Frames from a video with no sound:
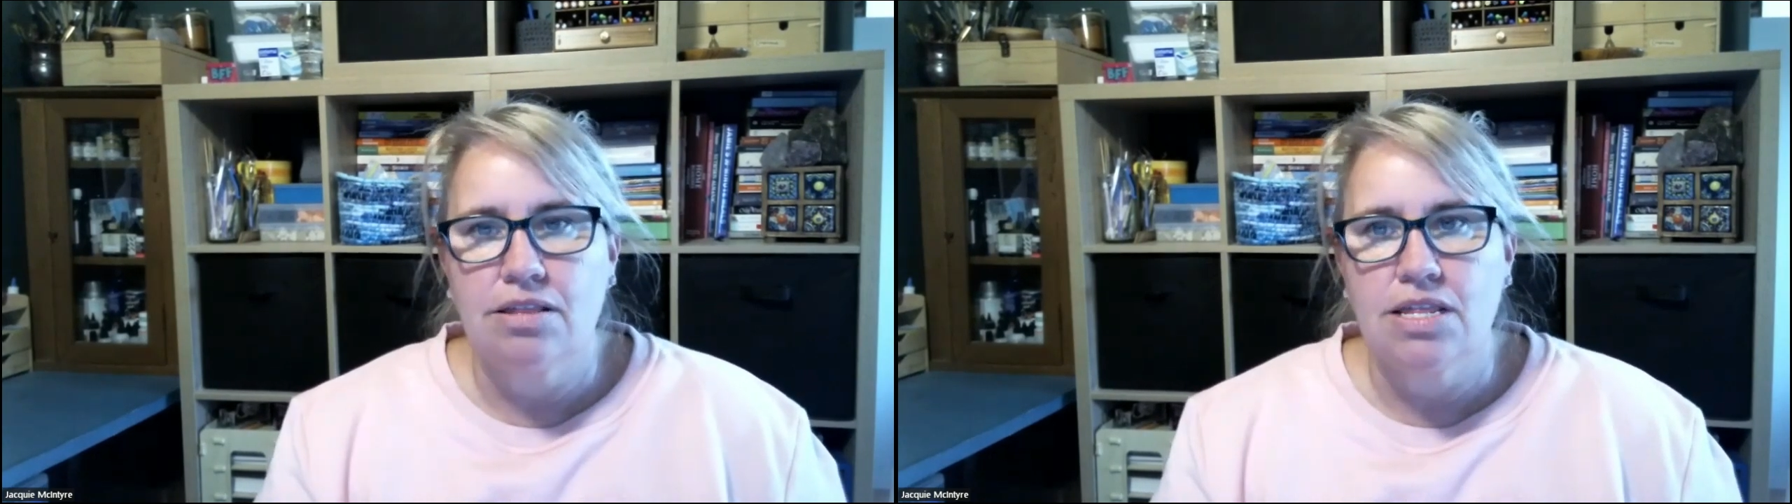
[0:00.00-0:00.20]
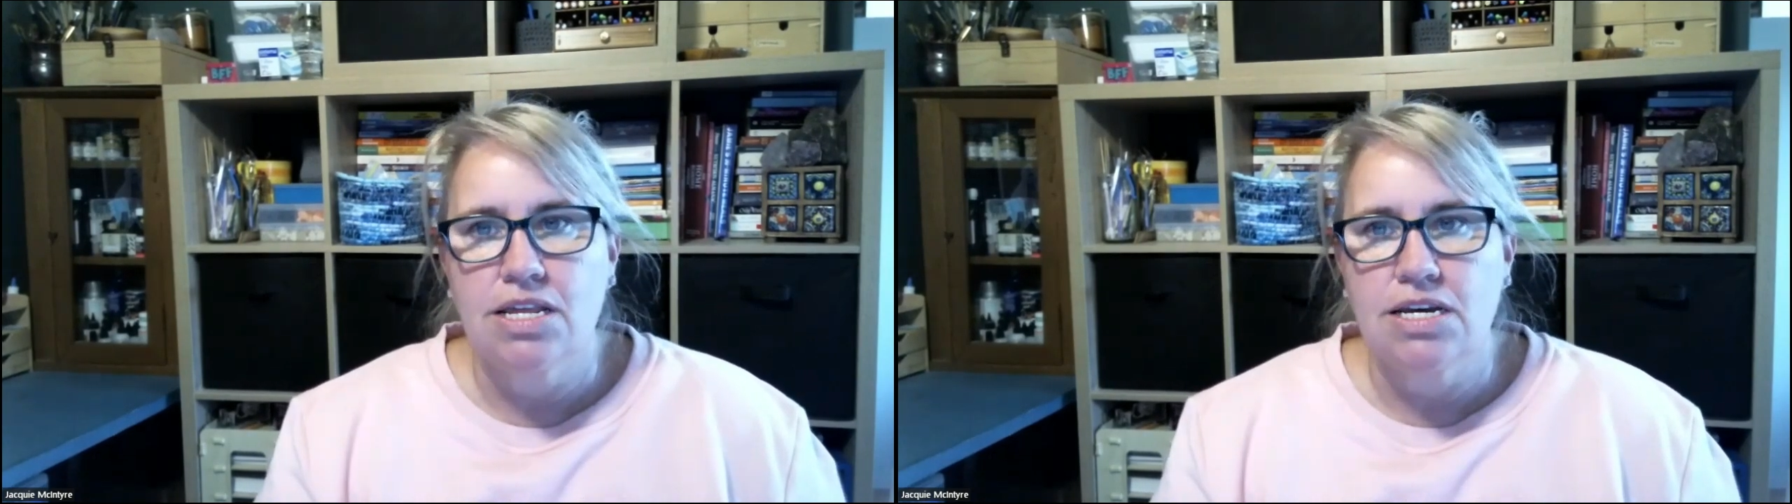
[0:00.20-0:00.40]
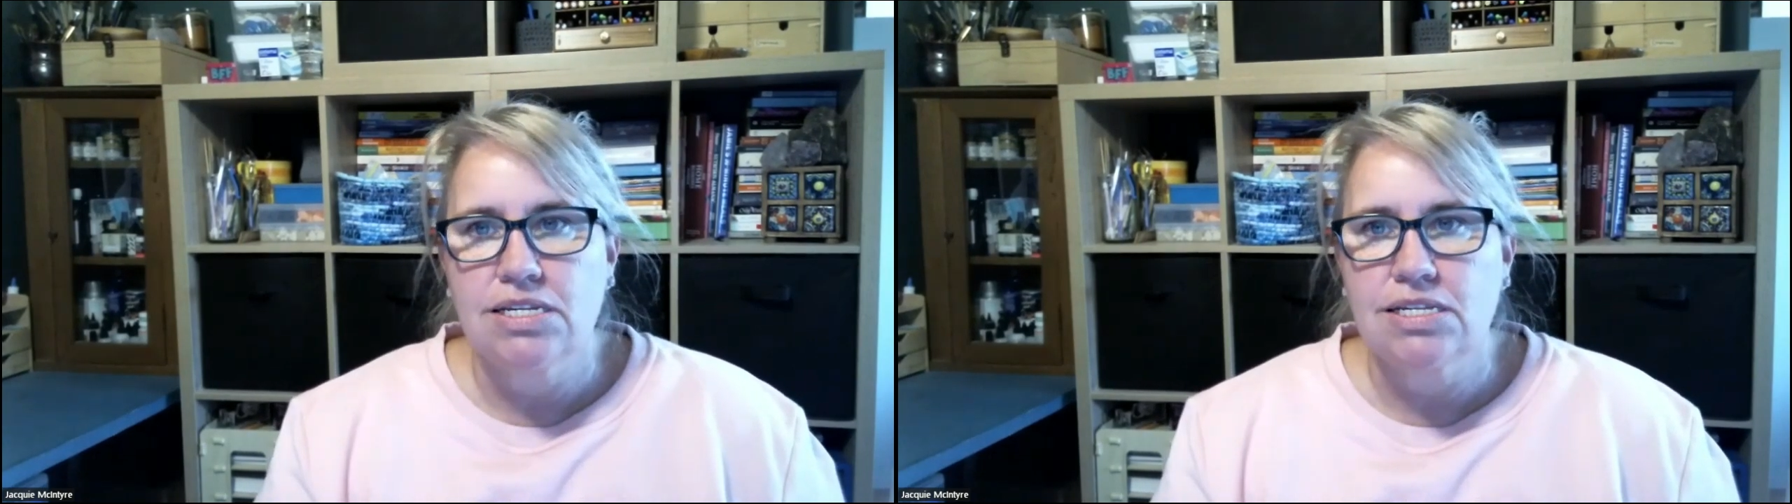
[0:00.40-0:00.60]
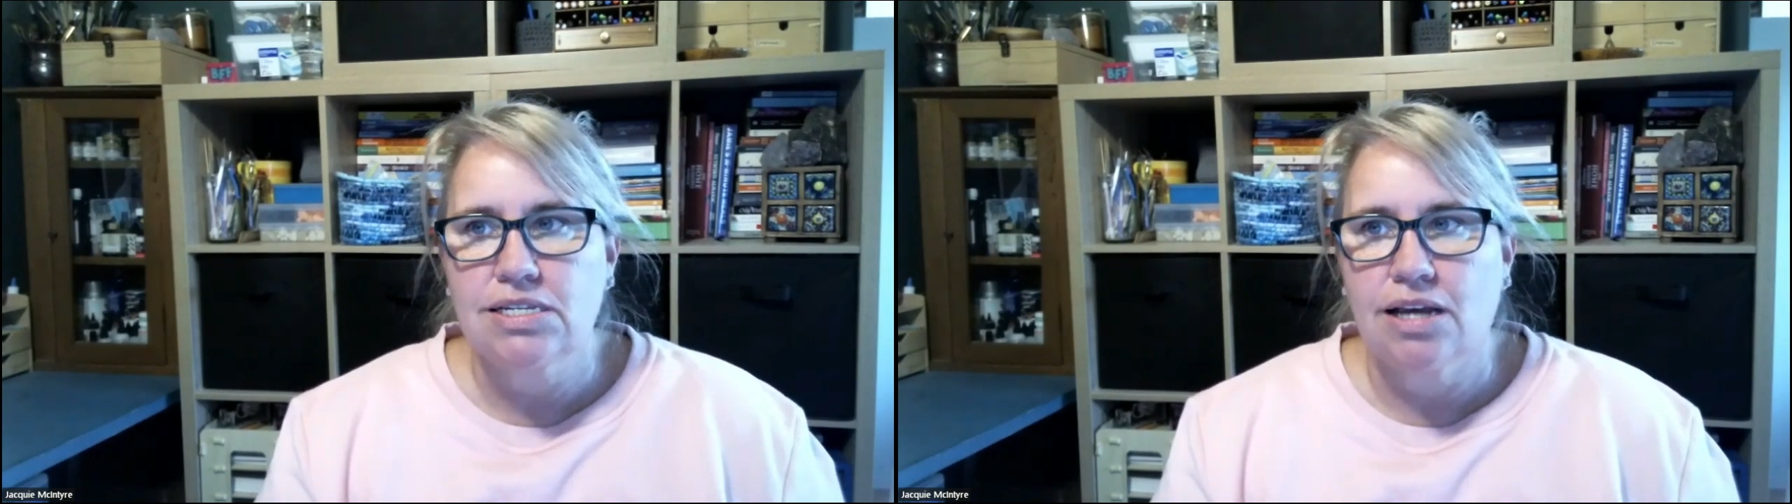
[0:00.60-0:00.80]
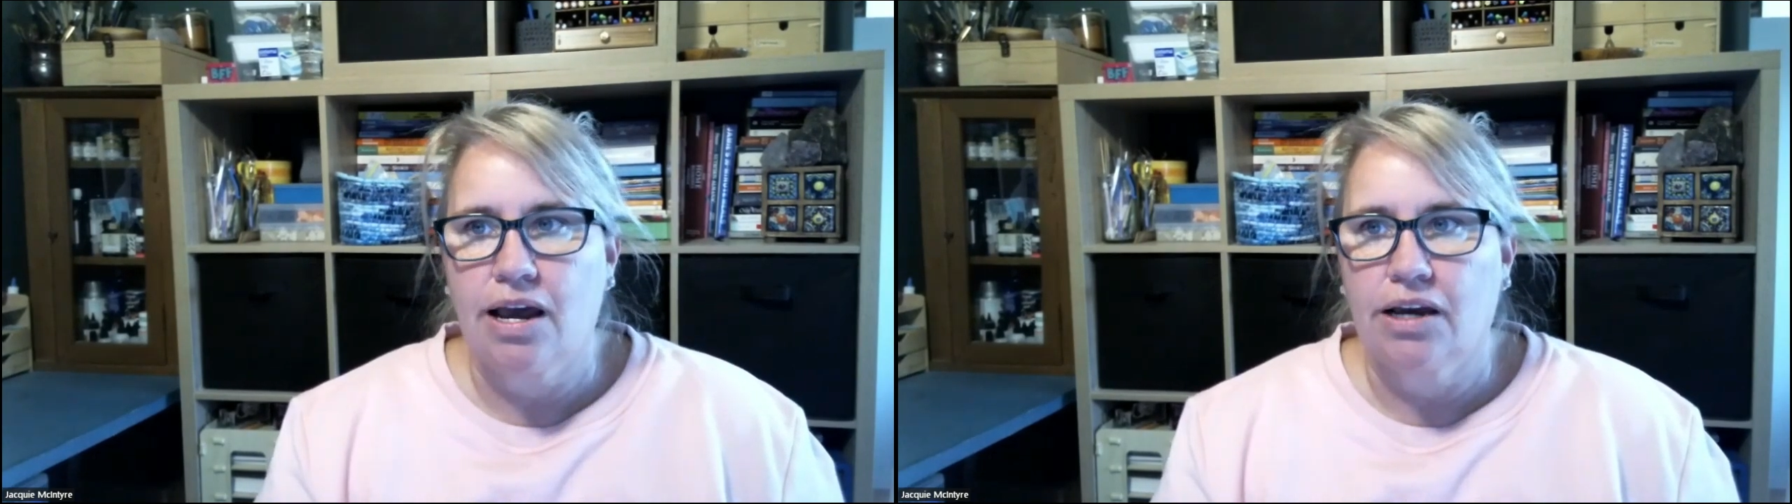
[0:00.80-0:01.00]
this